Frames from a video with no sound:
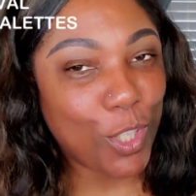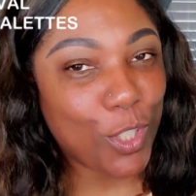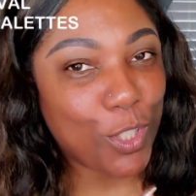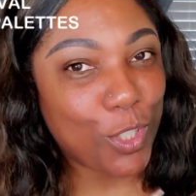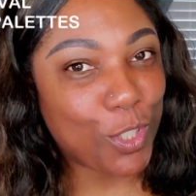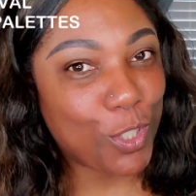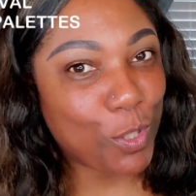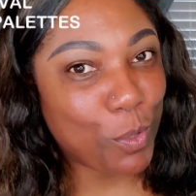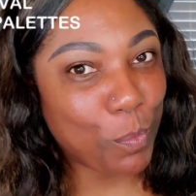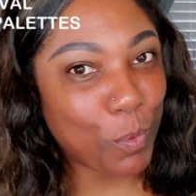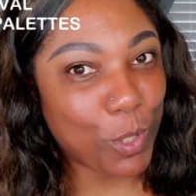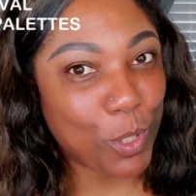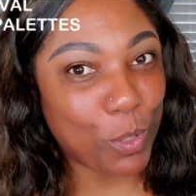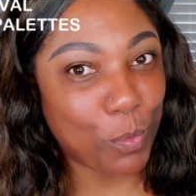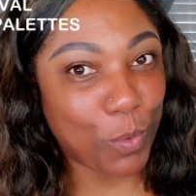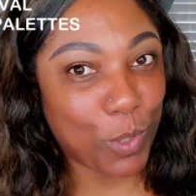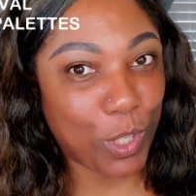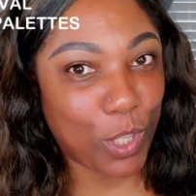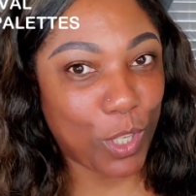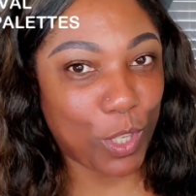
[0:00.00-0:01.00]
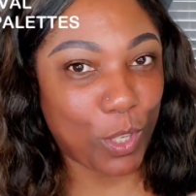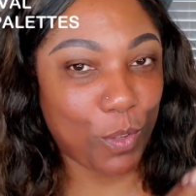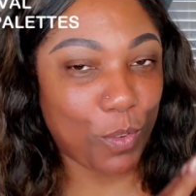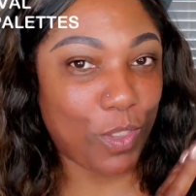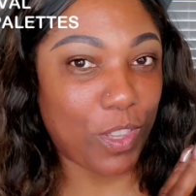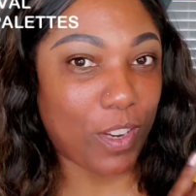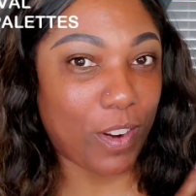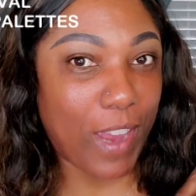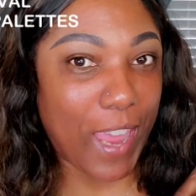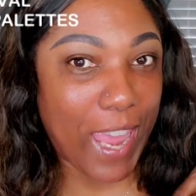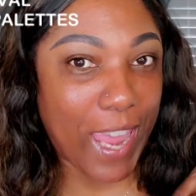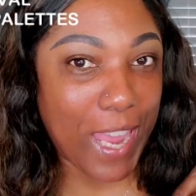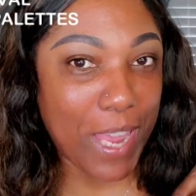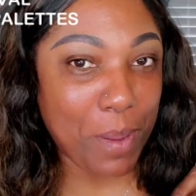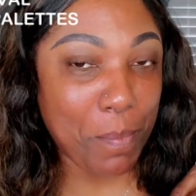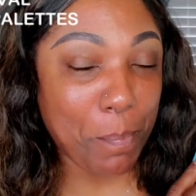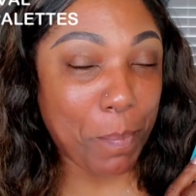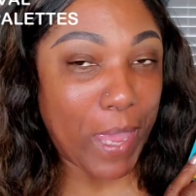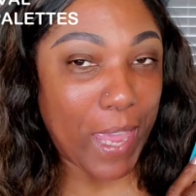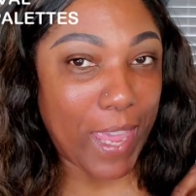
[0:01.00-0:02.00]
Super duper cute. They're
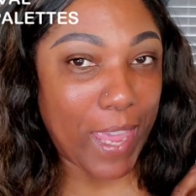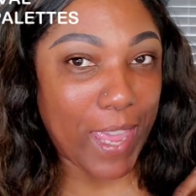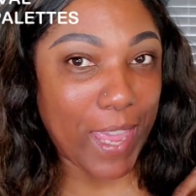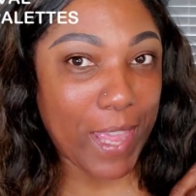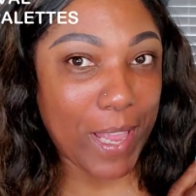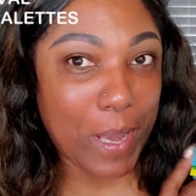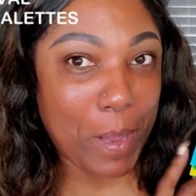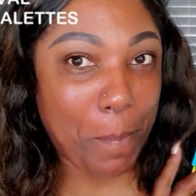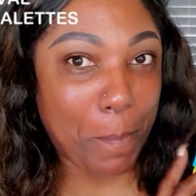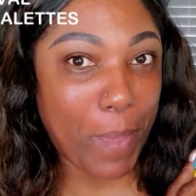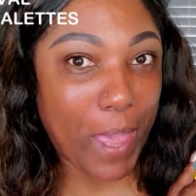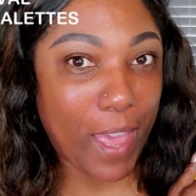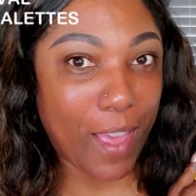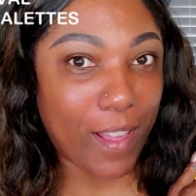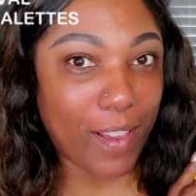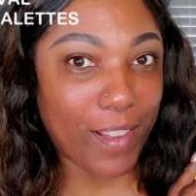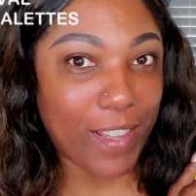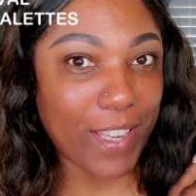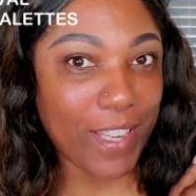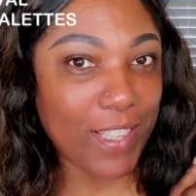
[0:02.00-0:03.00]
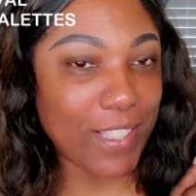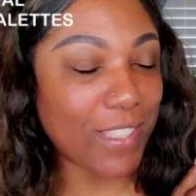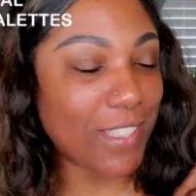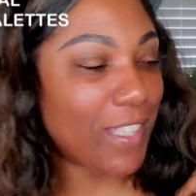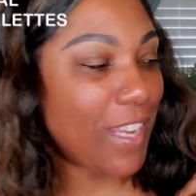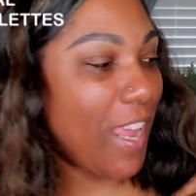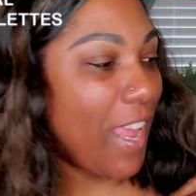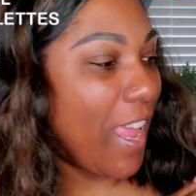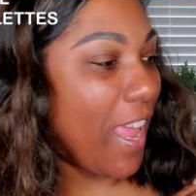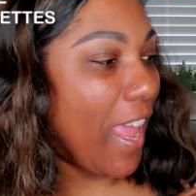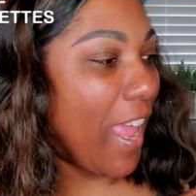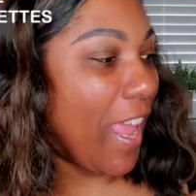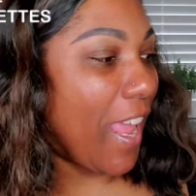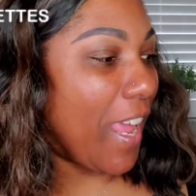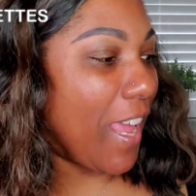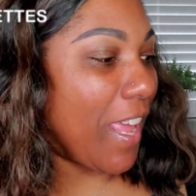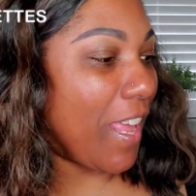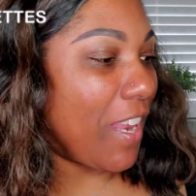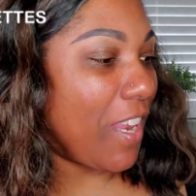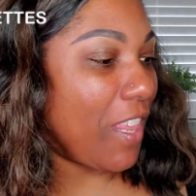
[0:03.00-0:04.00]
eight pan palettes
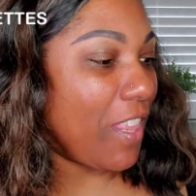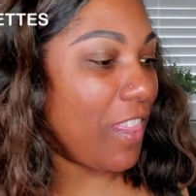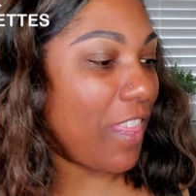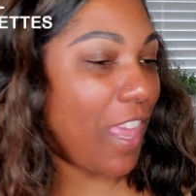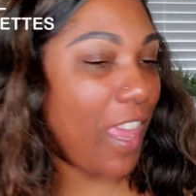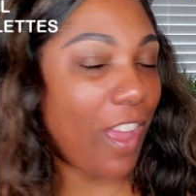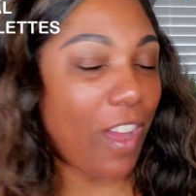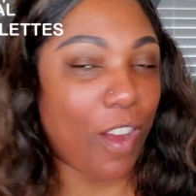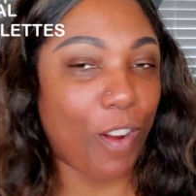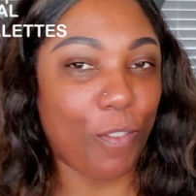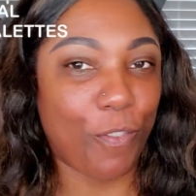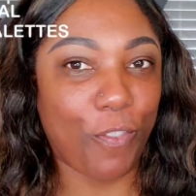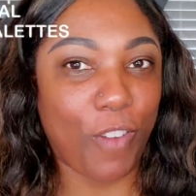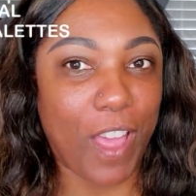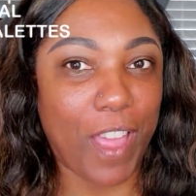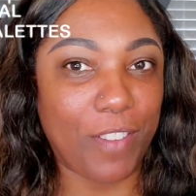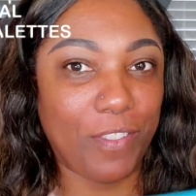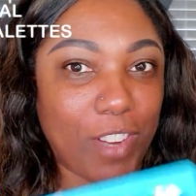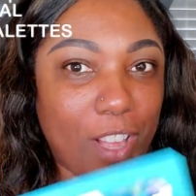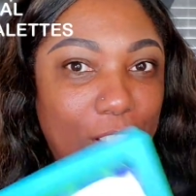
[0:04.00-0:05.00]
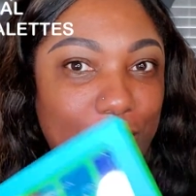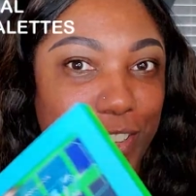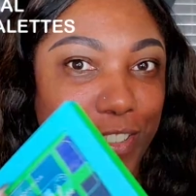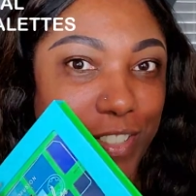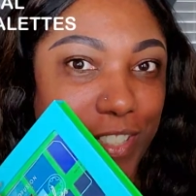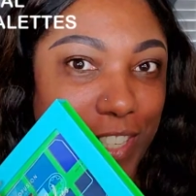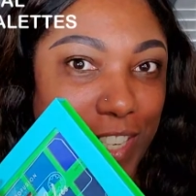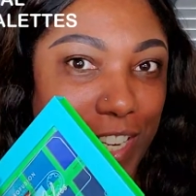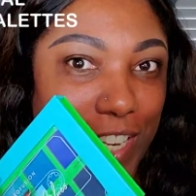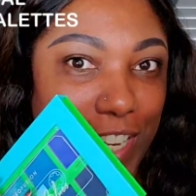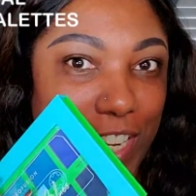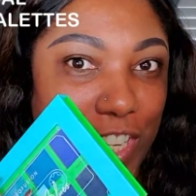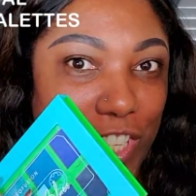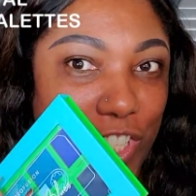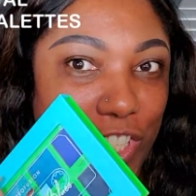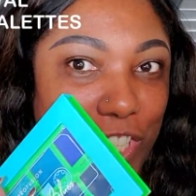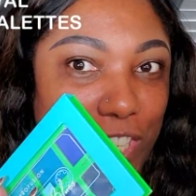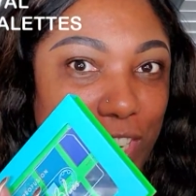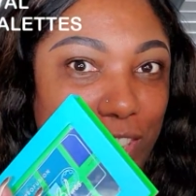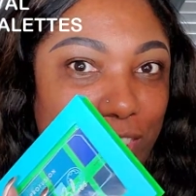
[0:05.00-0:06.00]
and they are $5
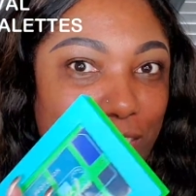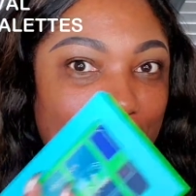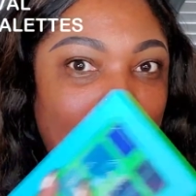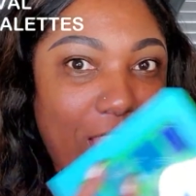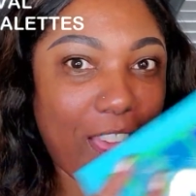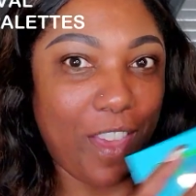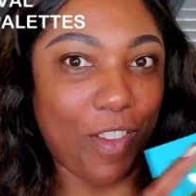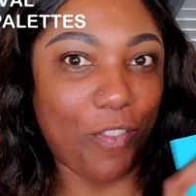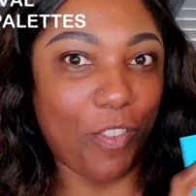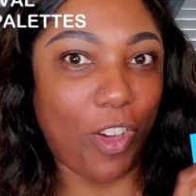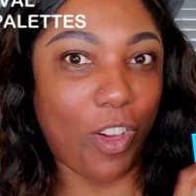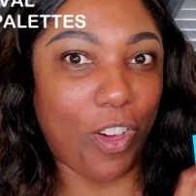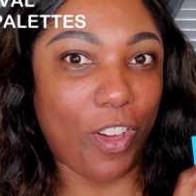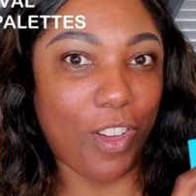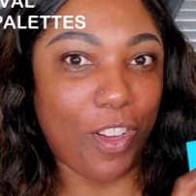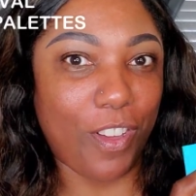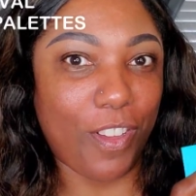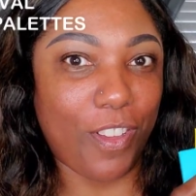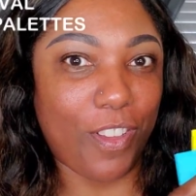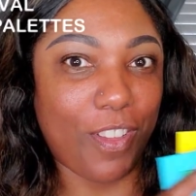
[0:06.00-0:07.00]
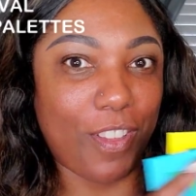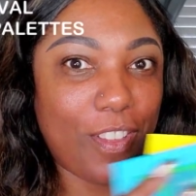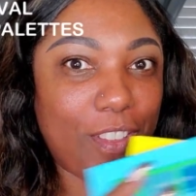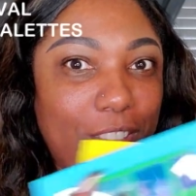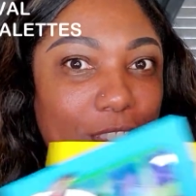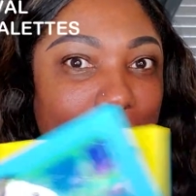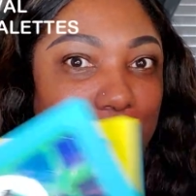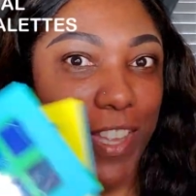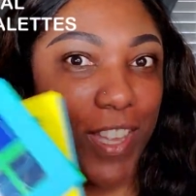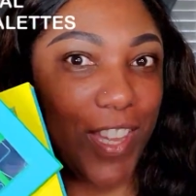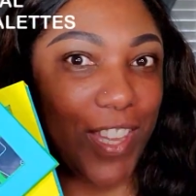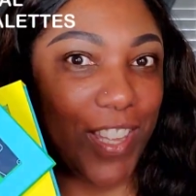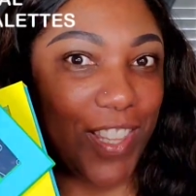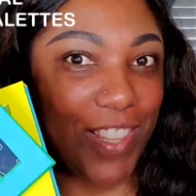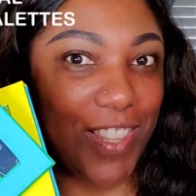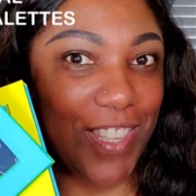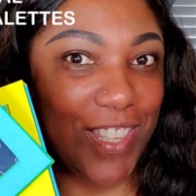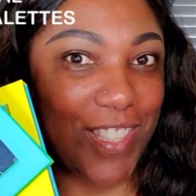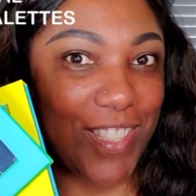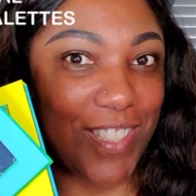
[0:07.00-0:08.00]
each and they have all
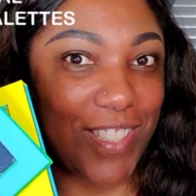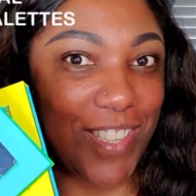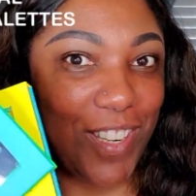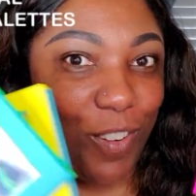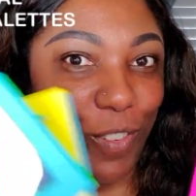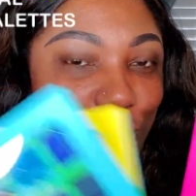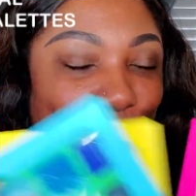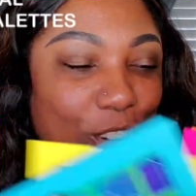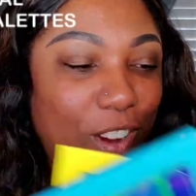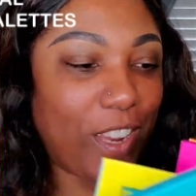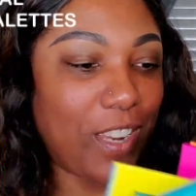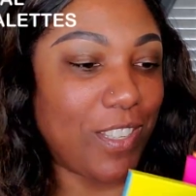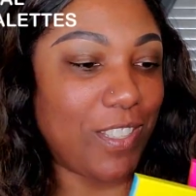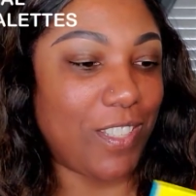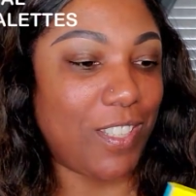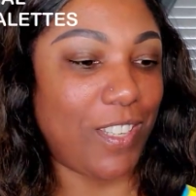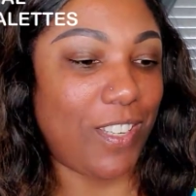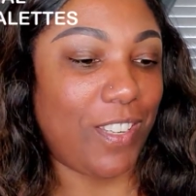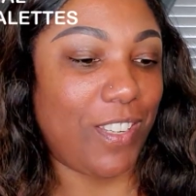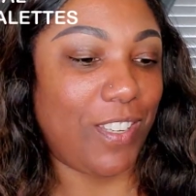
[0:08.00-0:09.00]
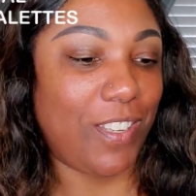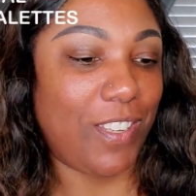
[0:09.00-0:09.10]
these different